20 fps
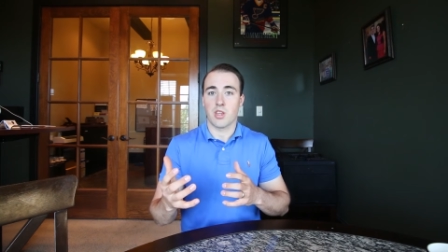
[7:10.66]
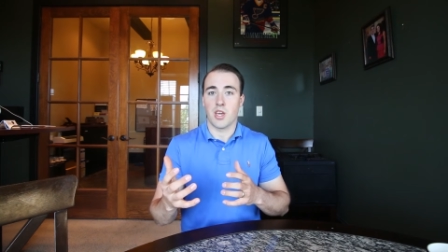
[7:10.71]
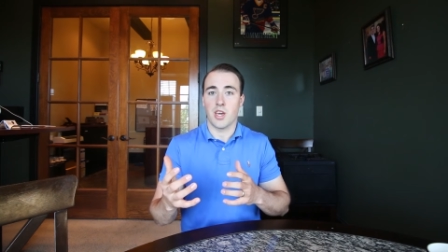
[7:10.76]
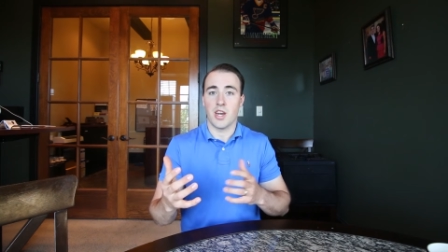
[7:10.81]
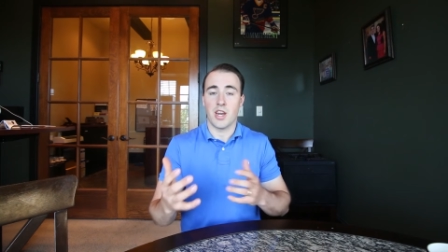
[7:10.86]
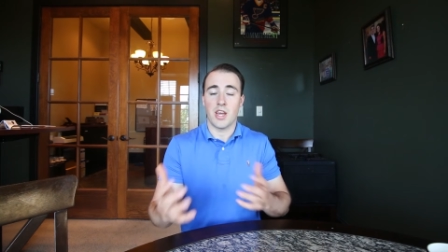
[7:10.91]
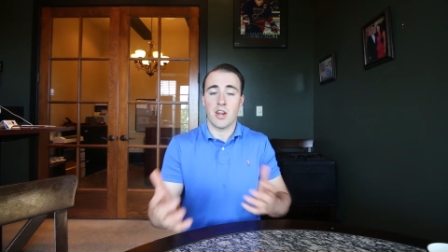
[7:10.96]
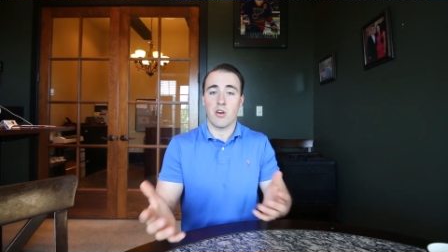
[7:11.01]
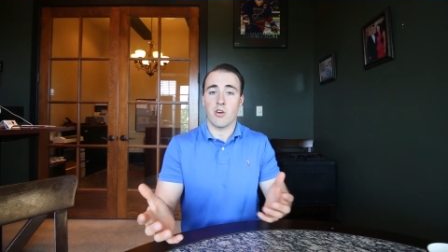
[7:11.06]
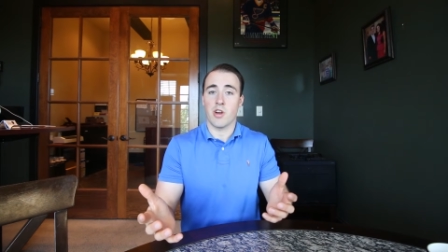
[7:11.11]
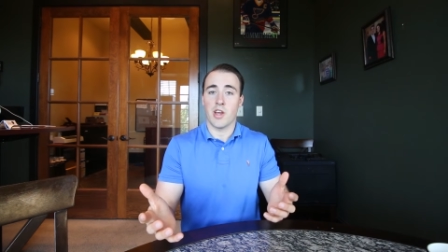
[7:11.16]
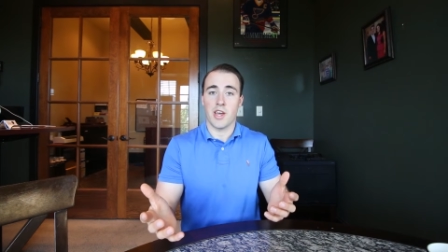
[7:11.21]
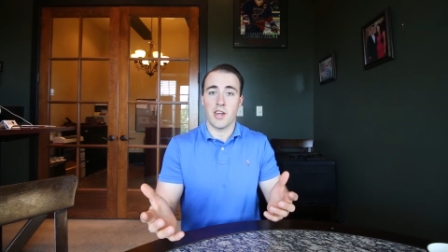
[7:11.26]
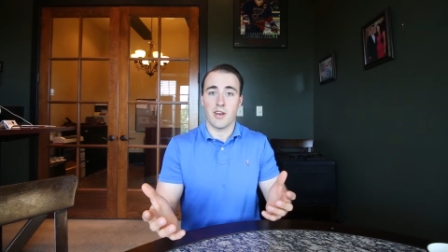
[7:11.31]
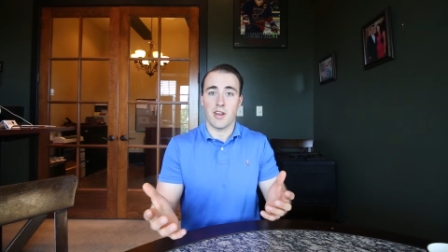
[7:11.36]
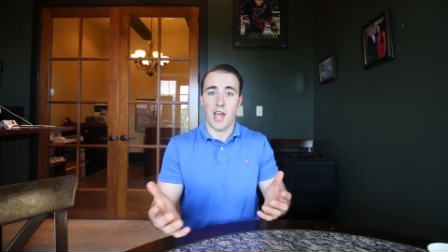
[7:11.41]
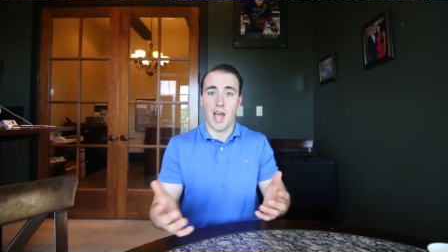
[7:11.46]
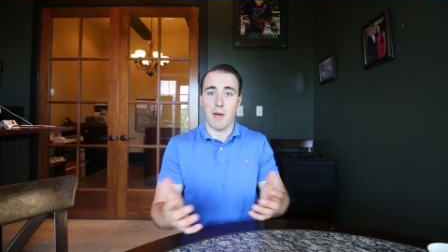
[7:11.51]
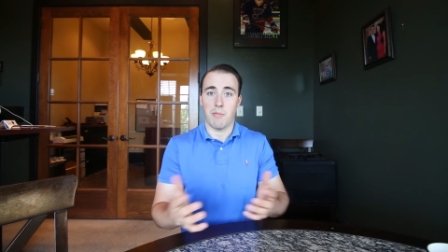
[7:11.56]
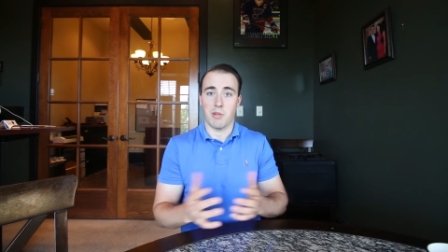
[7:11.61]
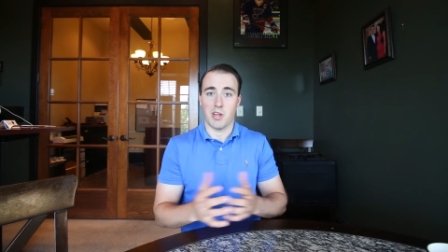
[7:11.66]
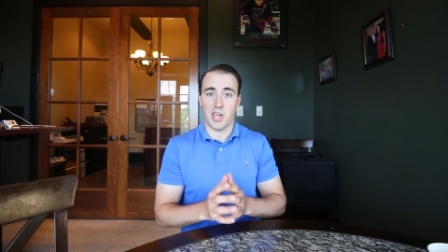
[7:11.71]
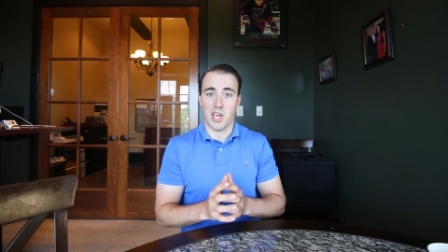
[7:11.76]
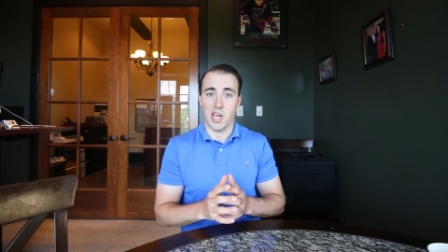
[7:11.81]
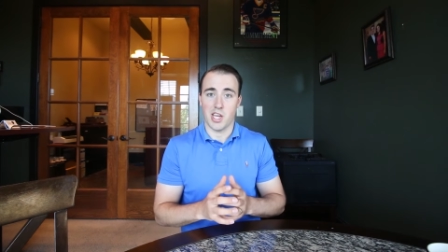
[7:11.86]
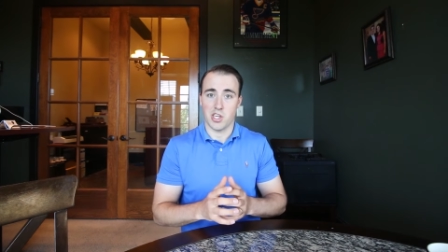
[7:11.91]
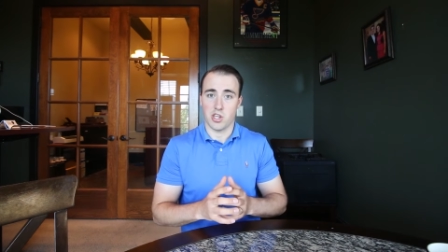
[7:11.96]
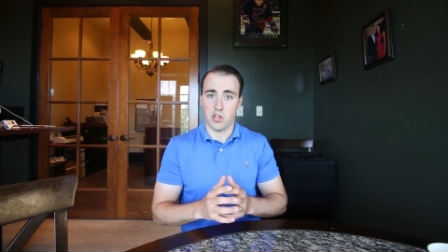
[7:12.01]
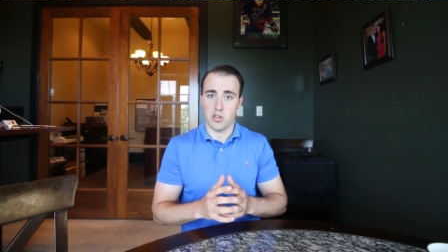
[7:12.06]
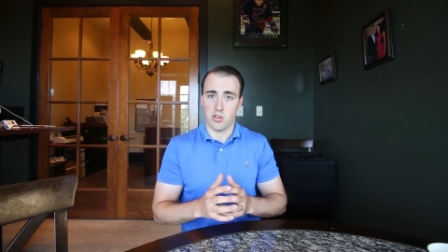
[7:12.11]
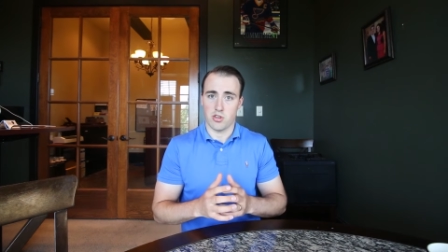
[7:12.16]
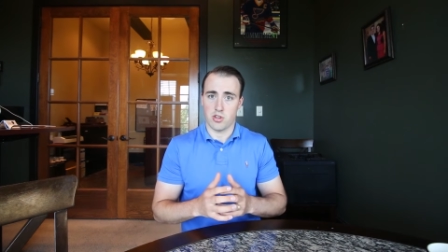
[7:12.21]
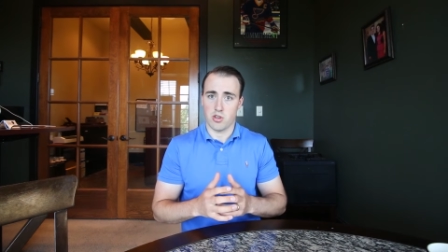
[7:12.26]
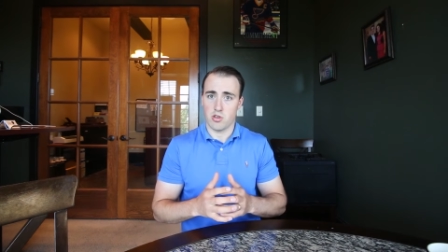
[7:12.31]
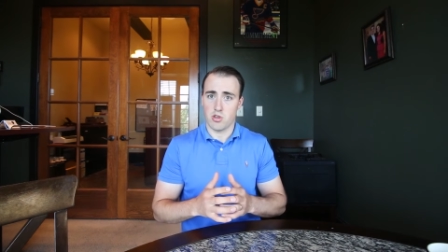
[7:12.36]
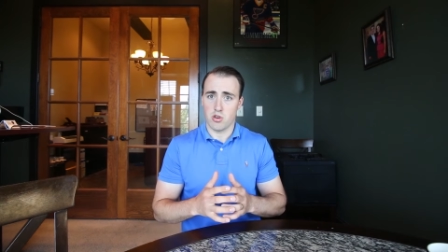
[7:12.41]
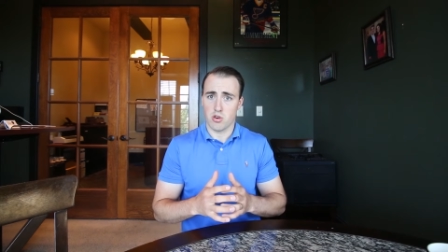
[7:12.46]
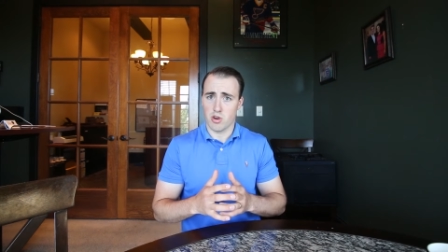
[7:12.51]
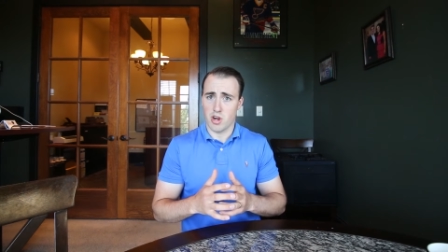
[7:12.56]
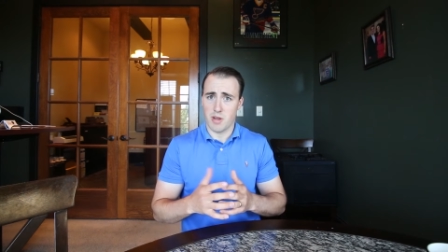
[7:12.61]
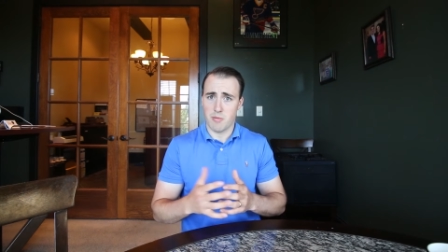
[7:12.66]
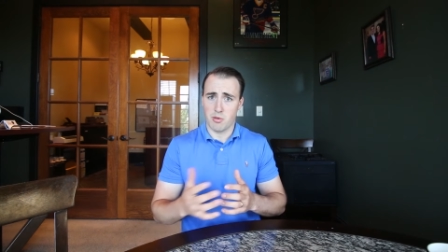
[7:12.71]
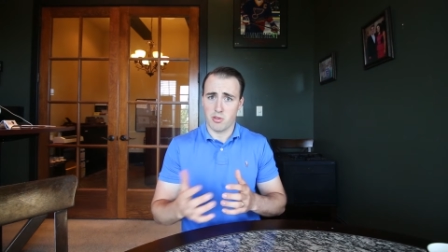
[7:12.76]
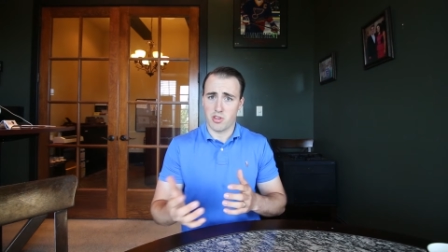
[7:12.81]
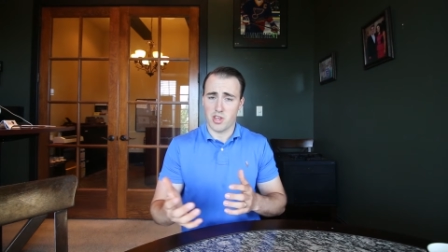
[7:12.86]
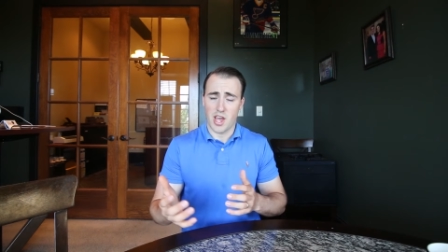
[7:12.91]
an internet application. So you're able